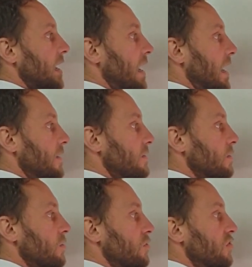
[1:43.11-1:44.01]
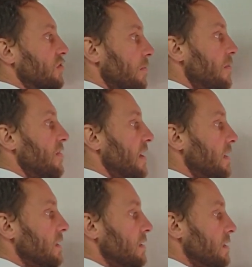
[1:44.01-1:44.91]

add something